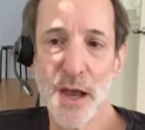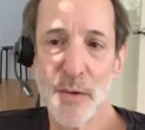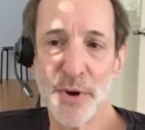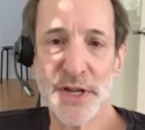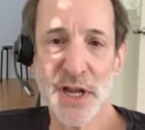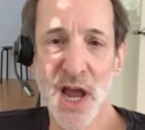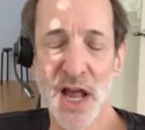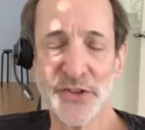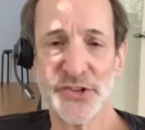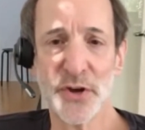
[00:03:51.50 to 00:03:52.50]
But in
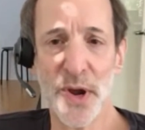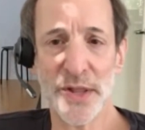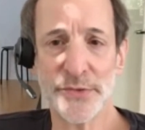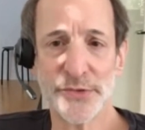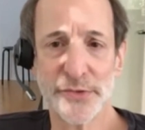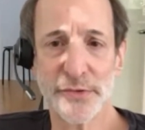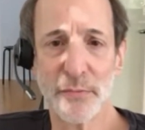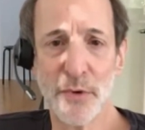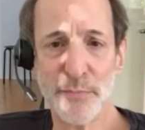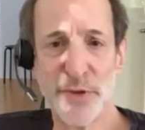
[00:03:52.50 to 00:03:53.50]
consequence,
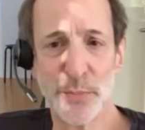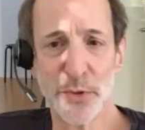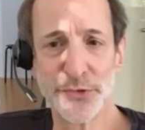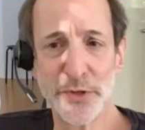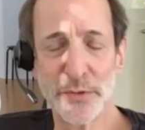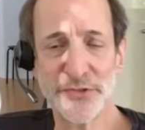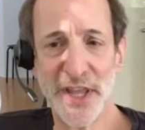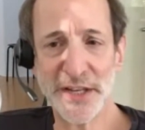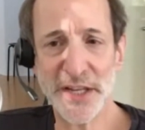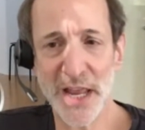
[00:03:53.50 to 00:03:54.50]
what people do is
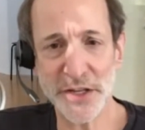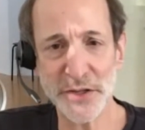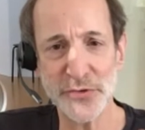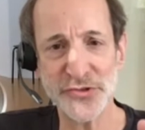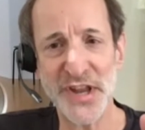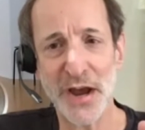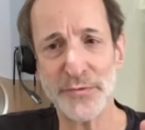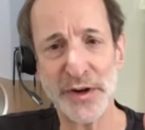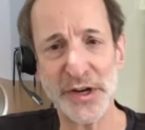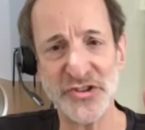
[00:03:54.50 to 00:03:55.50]
they tend to use now
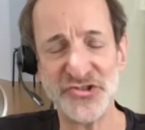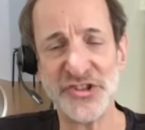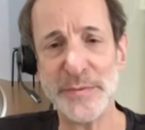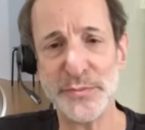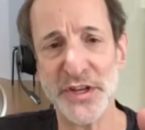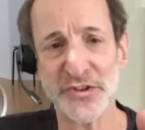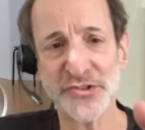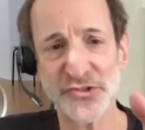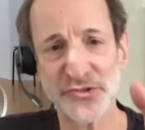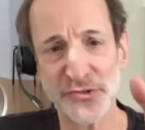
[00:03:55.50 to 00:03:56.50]
very cheap
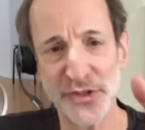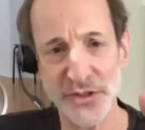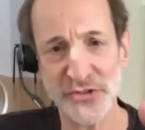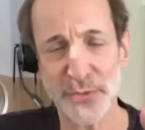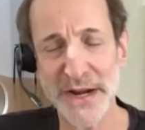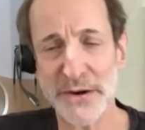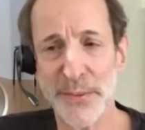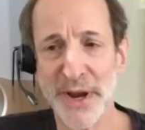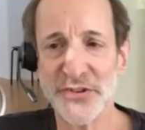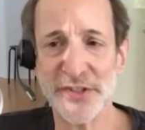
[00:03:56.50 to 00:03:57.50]
disks in these RAID
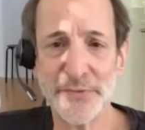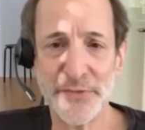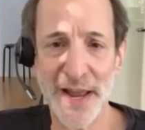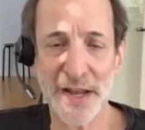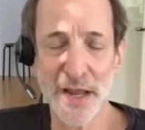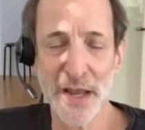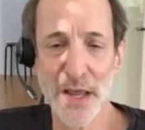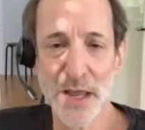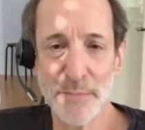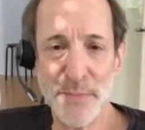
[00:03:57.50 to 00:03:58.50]
arrays. And in fact,
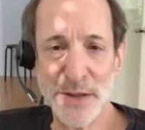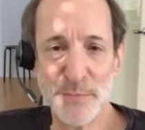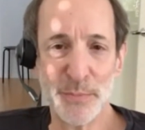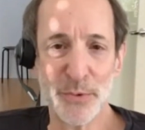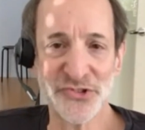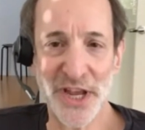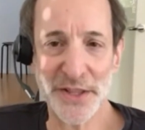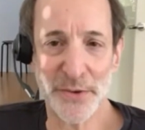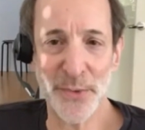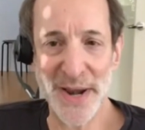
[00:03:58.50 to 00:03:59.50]
many people say
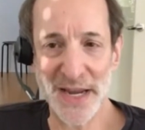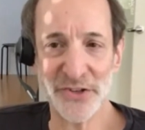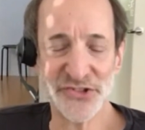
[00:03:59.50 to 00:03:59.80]
that RAID